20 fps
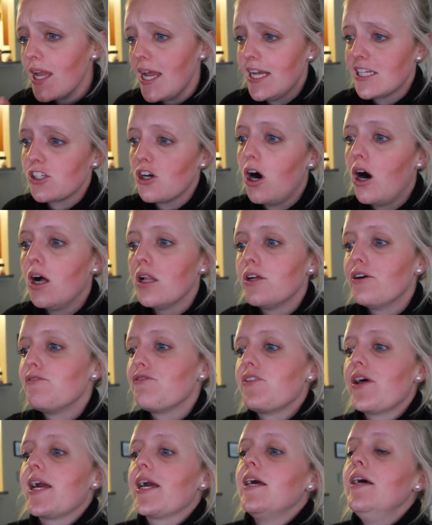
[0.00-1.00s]
Has all
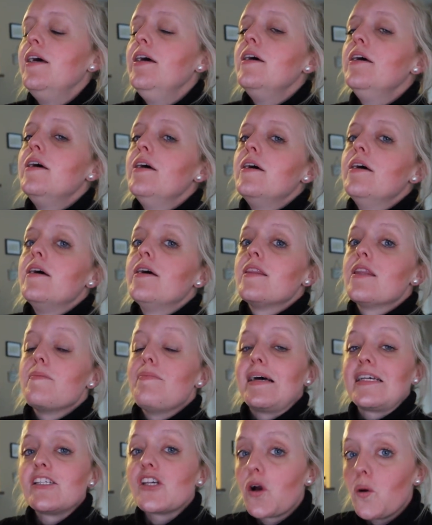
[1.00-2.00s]
of like the
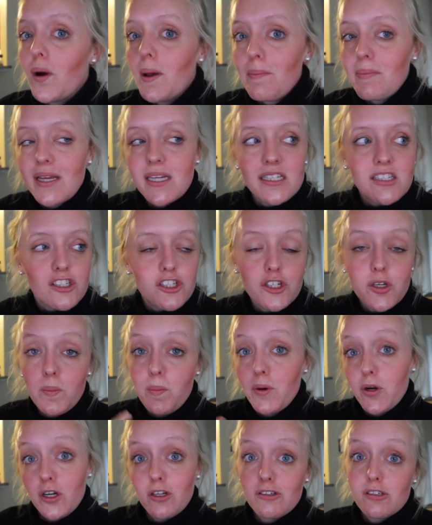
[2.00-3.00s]
best equipment to
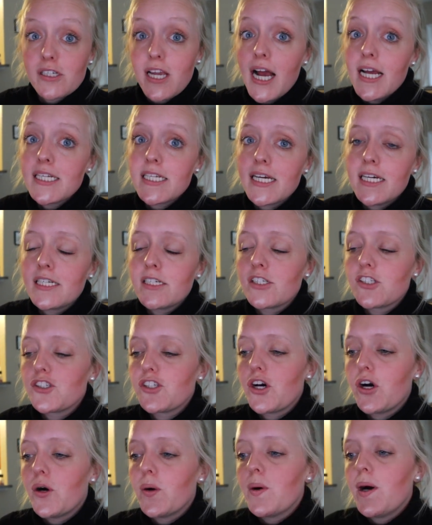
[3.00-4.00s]
produce content.
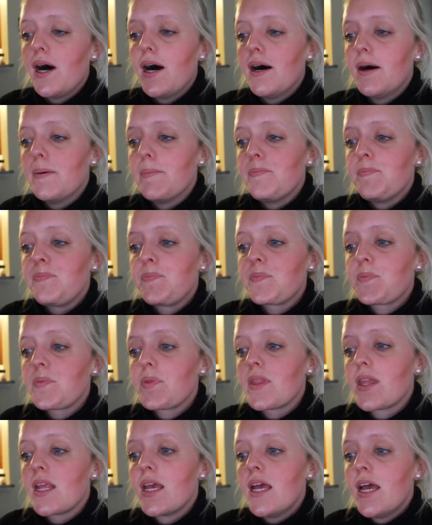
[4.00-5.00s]
So um,
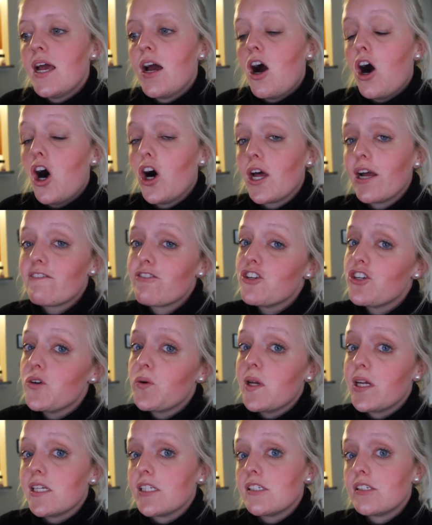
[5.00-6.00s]
all you have to do
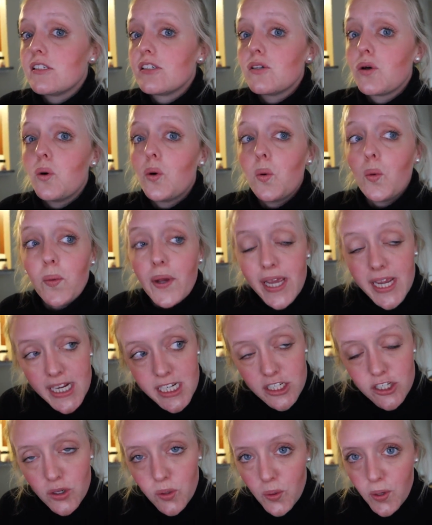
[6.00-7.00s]
is
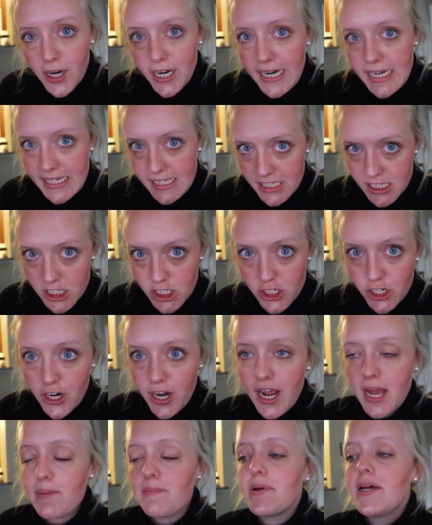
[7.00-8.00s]
tweet or
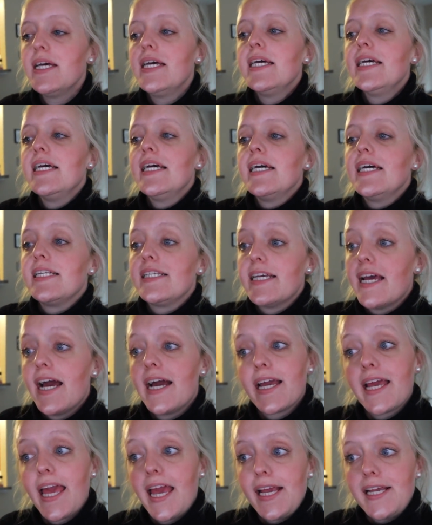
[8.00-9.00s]
Instagram and
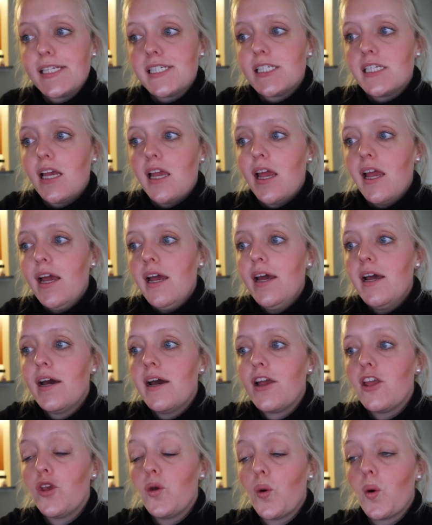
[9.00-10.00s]
tag Casey
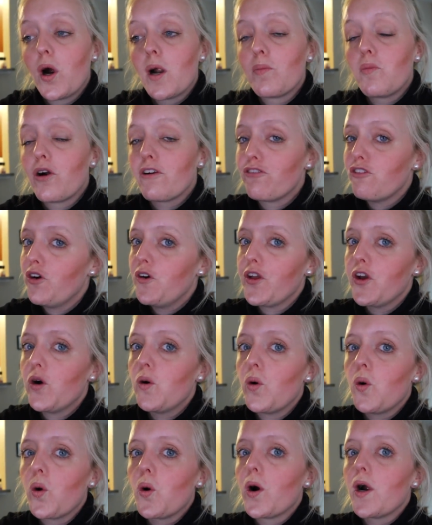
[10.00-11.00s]
your portfolio
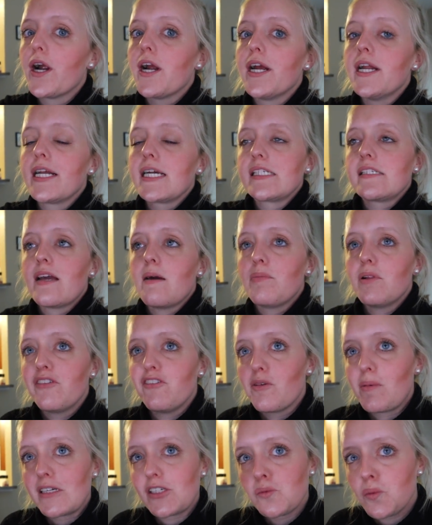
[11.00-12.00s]
or an example of
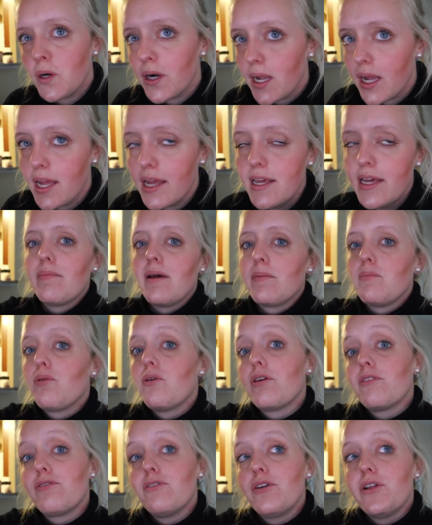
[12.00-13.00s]
your best work. And my
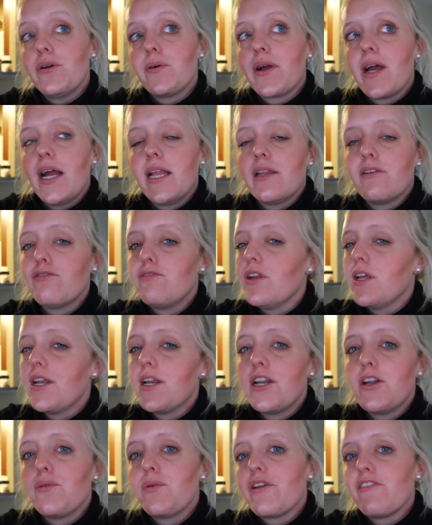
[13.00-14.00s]
portfolio kind of
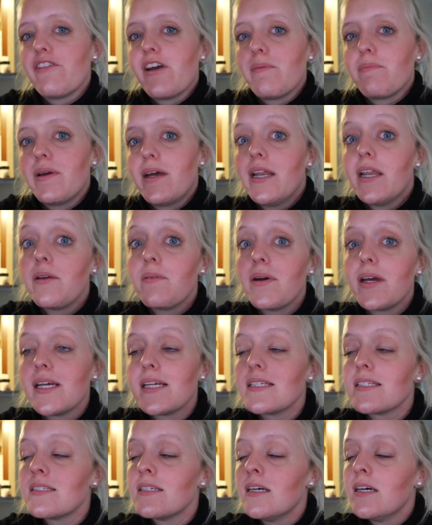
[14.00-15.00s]
needed a revamp
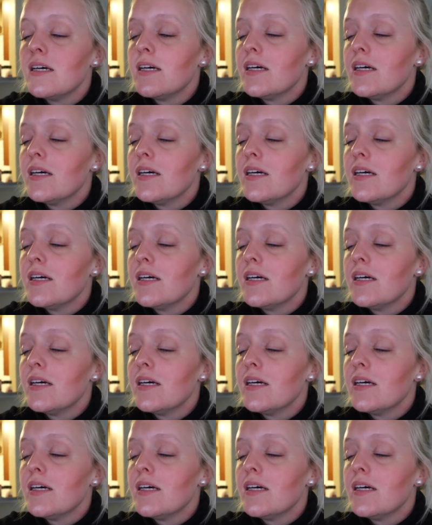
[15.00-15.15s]
anyways.